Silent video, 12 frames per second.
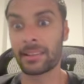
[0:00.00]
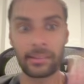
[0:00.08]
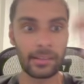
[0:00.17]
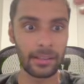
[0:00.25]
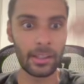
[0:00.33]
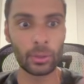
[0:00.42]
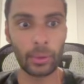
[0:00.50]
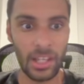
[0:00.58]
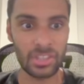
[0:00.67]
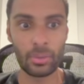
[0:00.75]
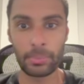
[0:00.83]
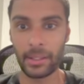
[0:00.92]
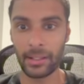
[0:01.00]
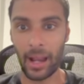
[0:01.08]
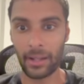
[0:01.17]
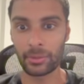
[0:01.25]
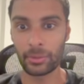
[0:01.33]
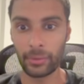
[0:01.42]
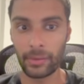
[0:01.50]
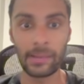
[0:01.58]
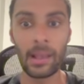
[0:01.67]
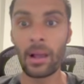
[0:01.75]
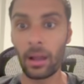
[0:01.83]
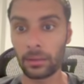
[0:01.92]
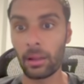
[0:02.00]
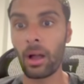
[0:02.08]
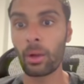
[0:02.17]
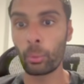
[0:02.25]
the literal SOP on how to do this, along